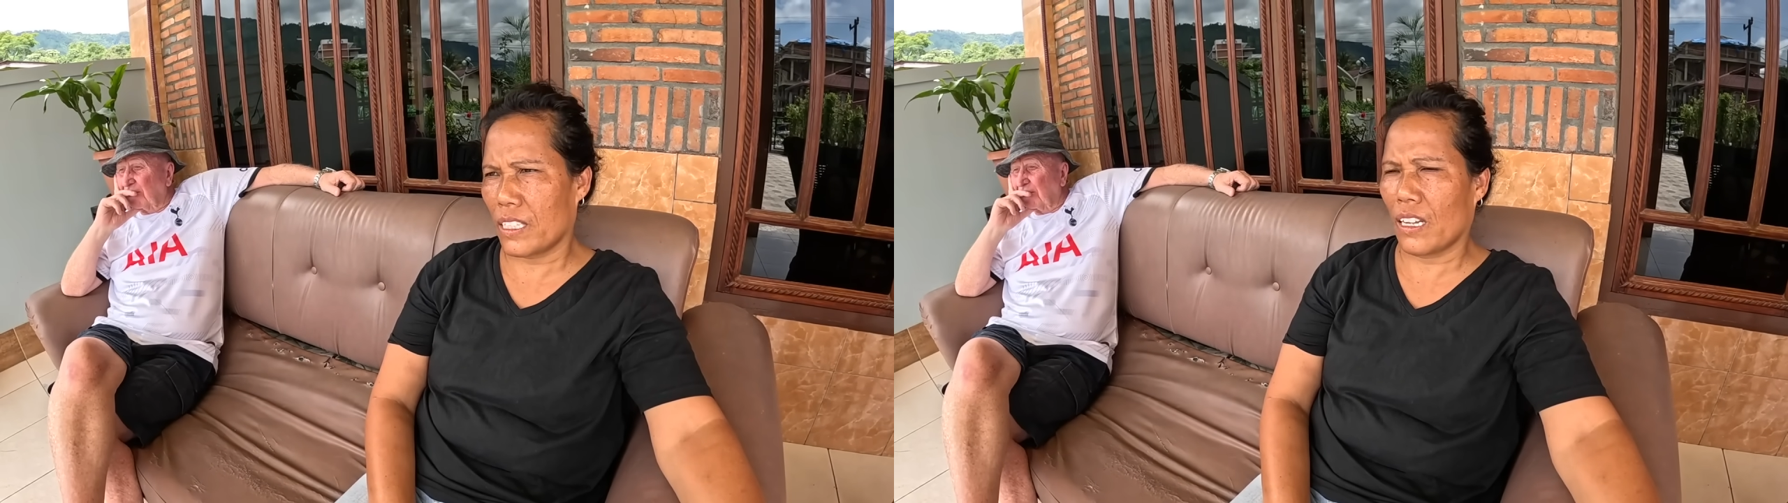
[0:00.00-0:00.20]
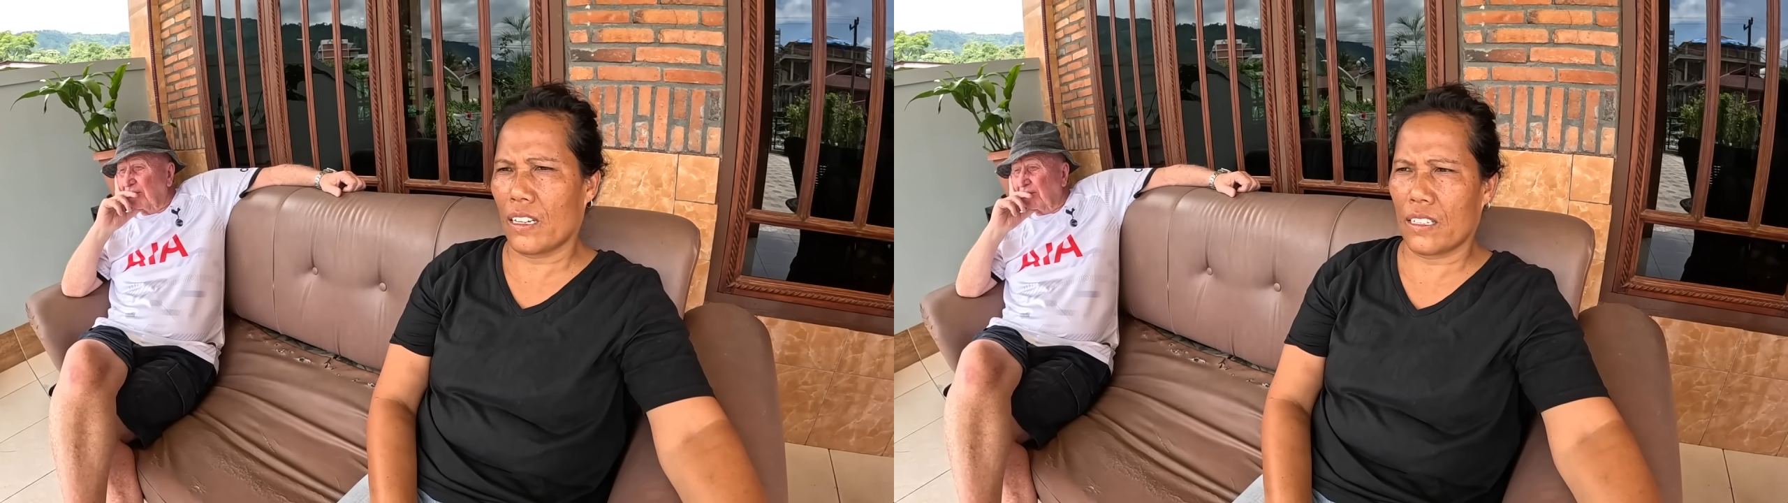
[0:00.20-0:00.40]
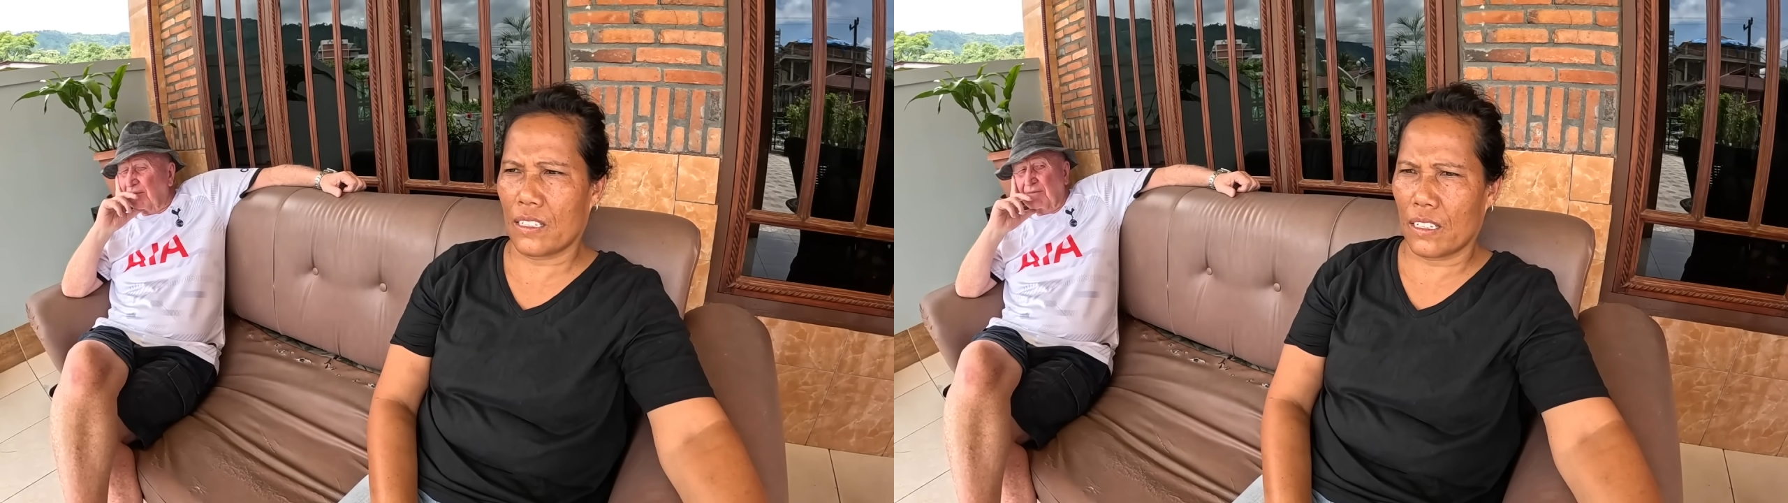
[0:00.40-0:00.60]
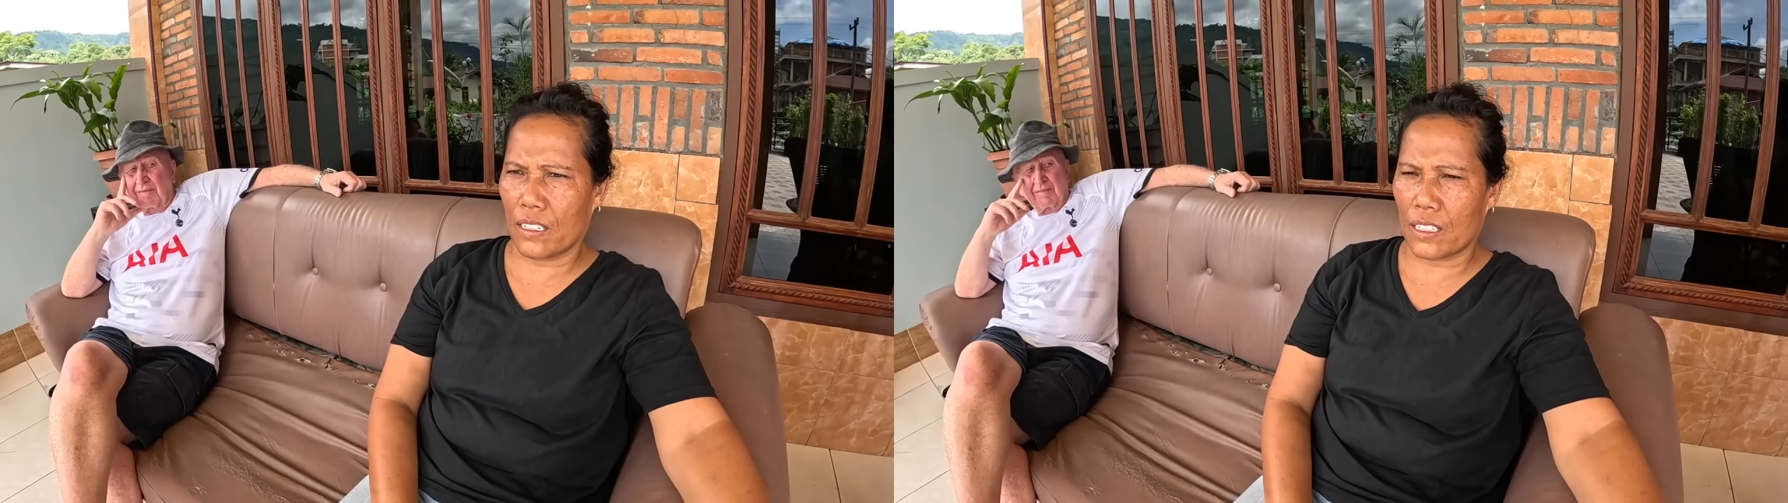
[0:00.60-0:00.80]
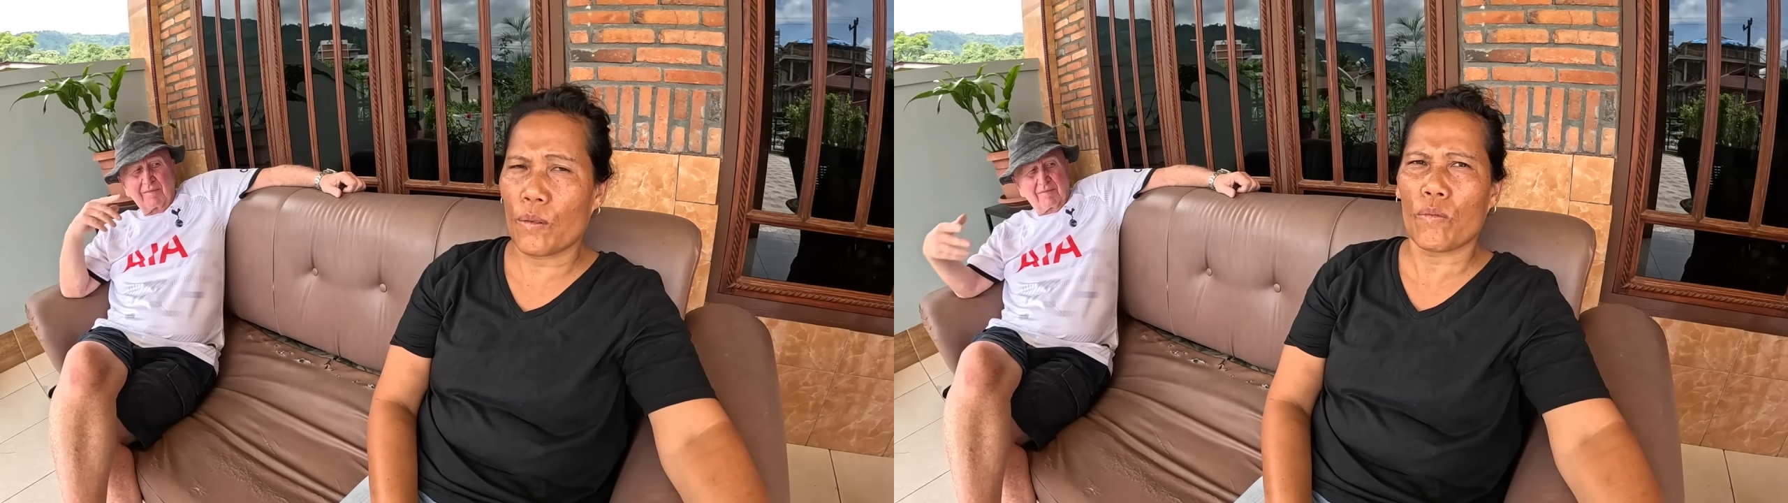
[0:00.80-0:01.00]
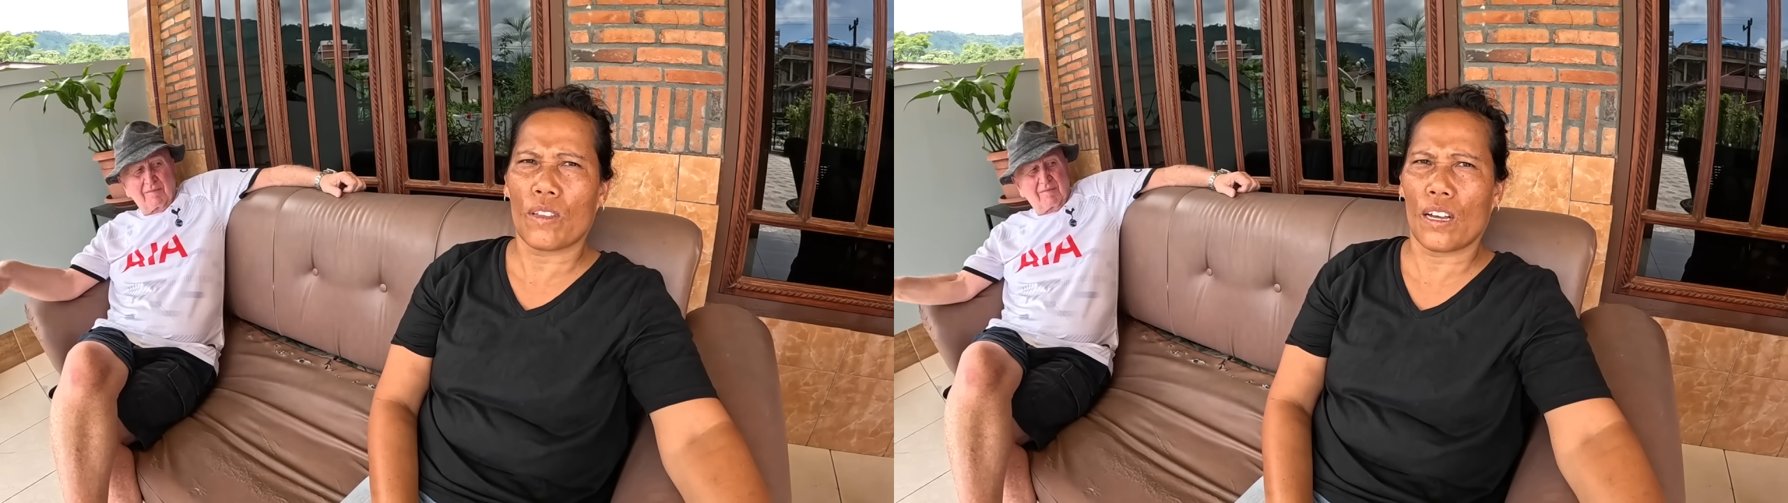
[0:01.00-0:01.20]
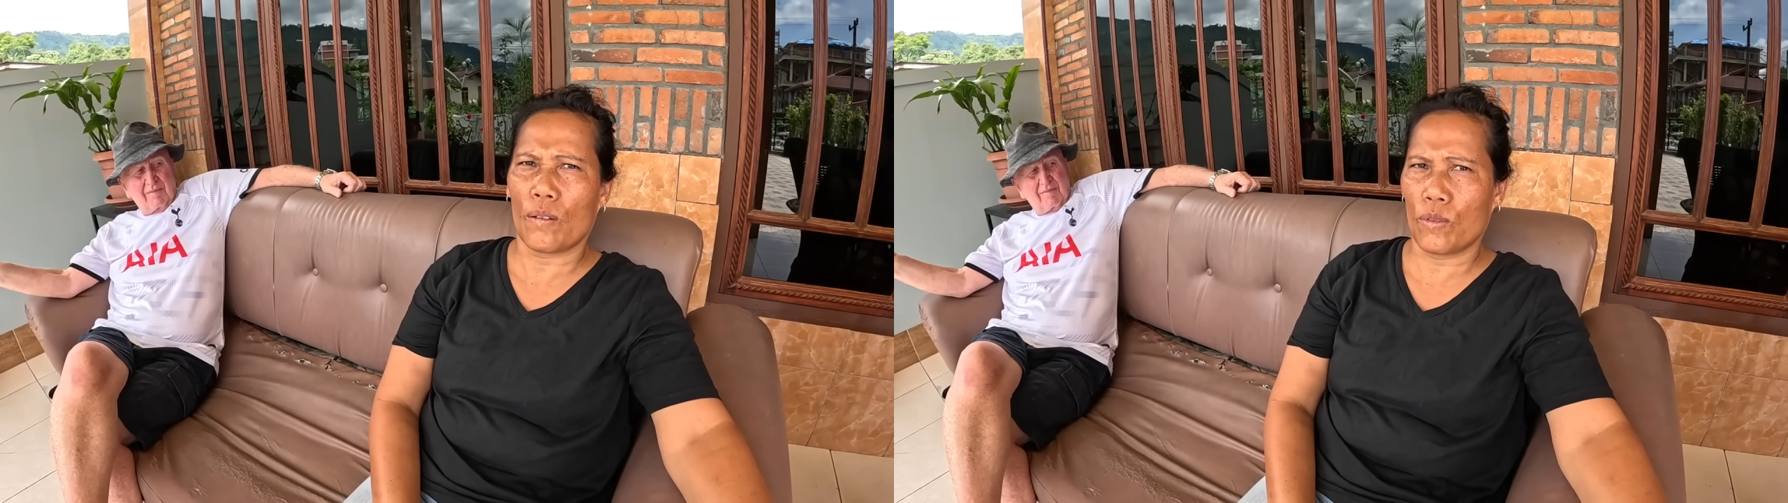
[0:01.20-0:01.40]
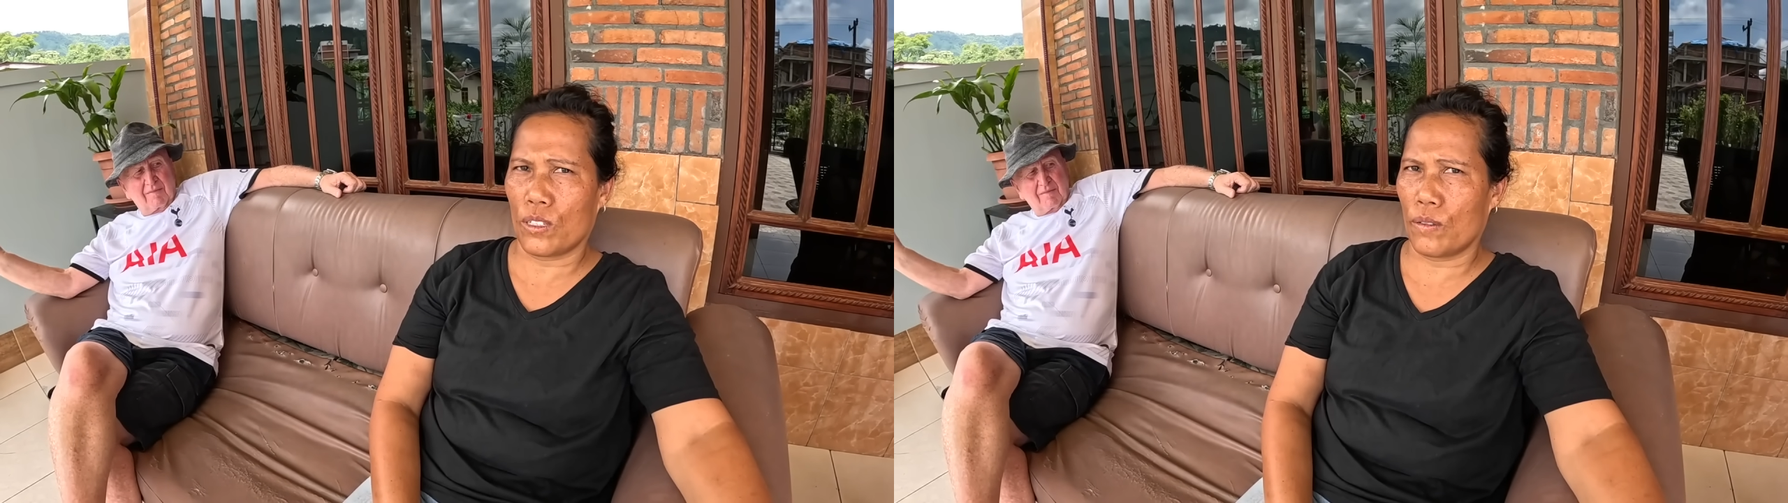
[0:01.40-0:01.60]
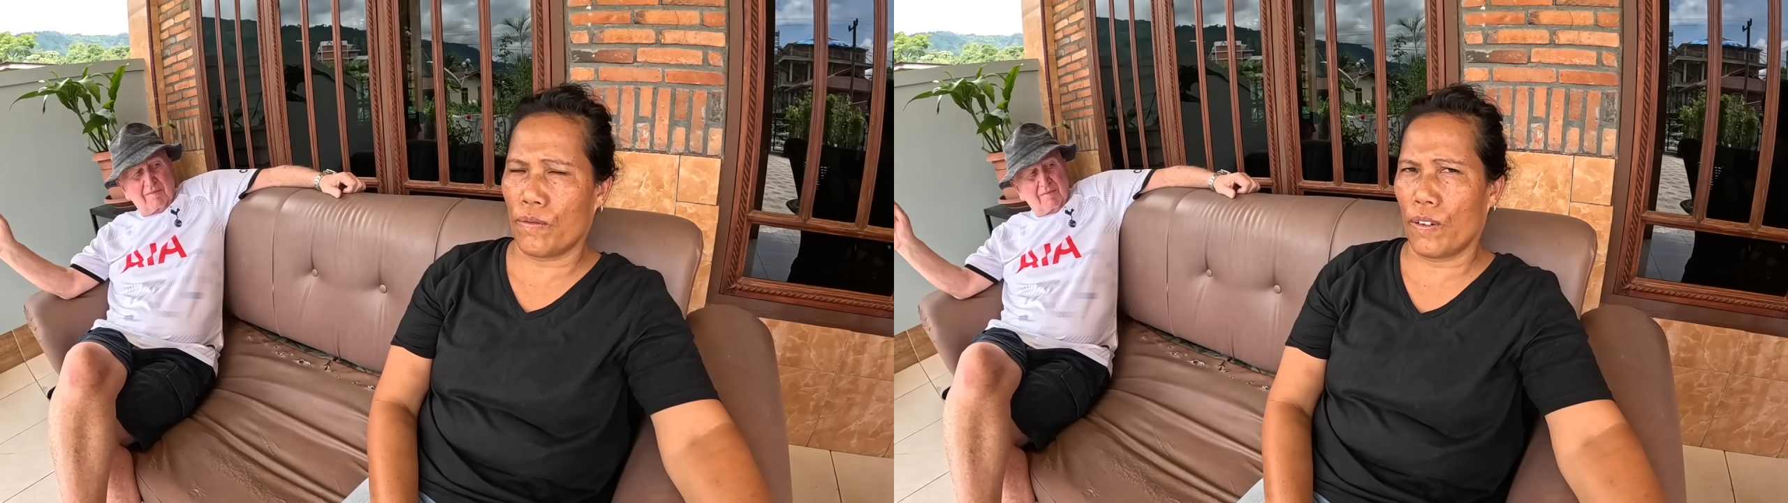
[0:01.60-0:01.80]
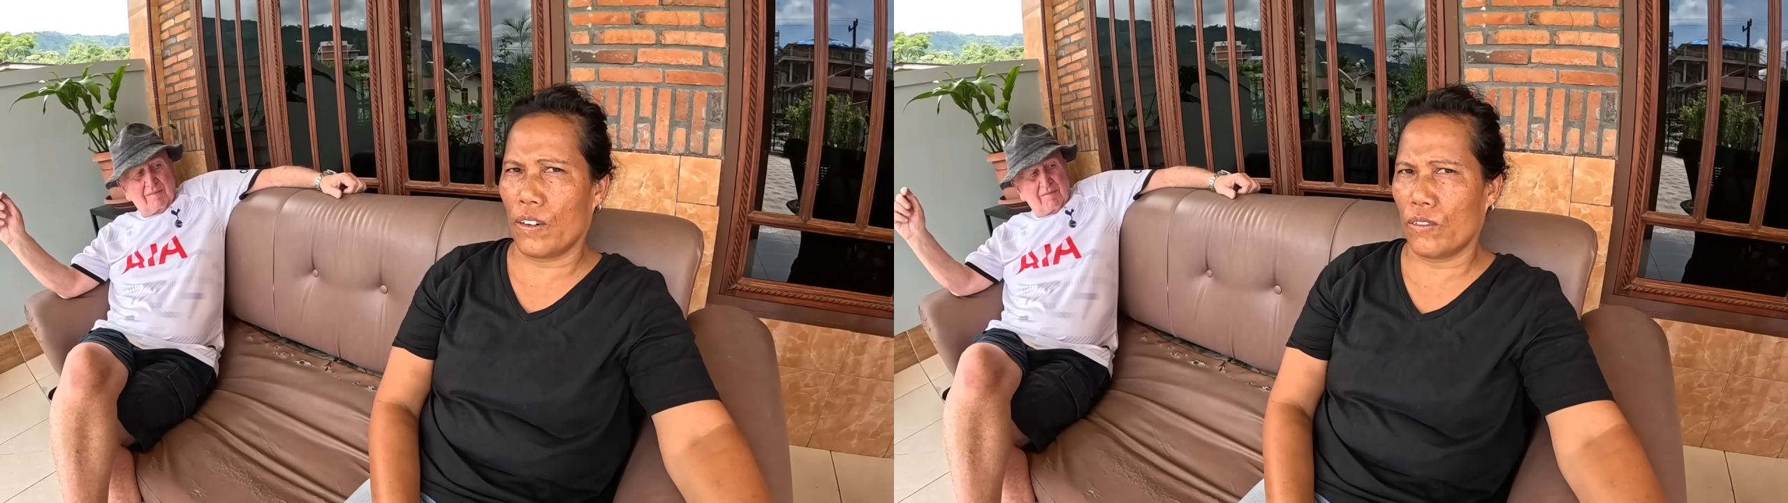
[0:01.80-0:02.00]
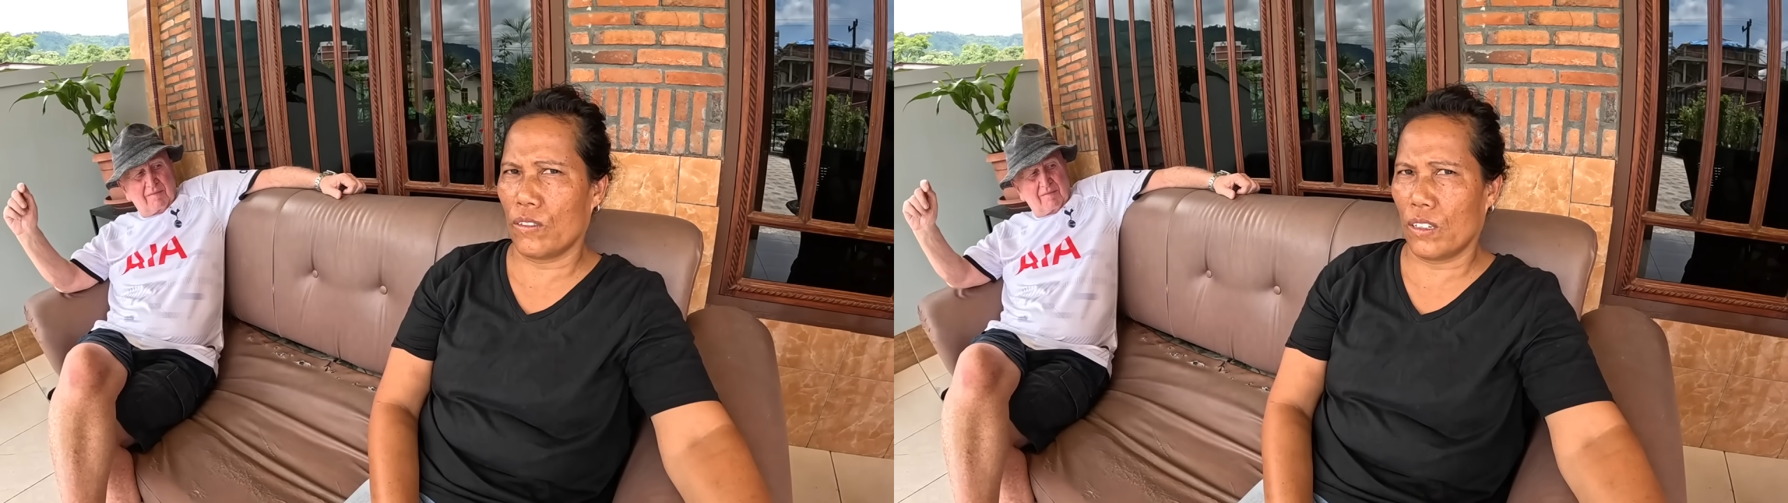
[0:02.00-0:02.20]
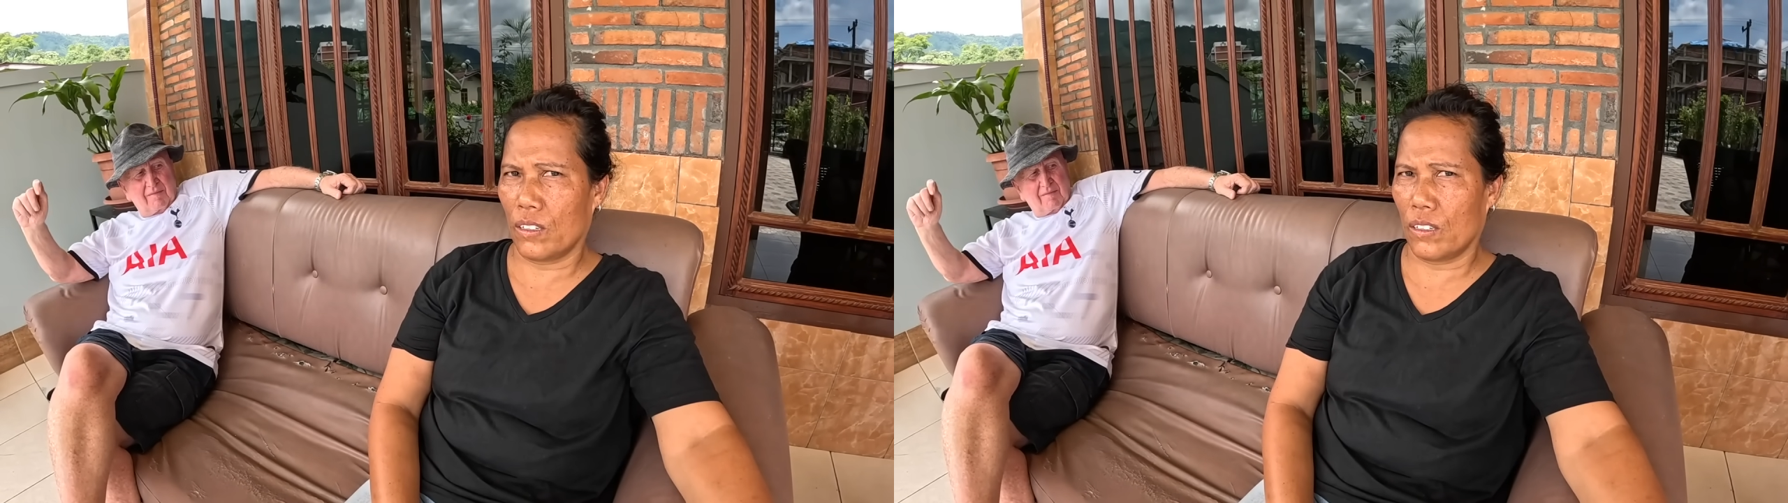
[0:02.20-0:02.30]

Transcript: is sometimes it's found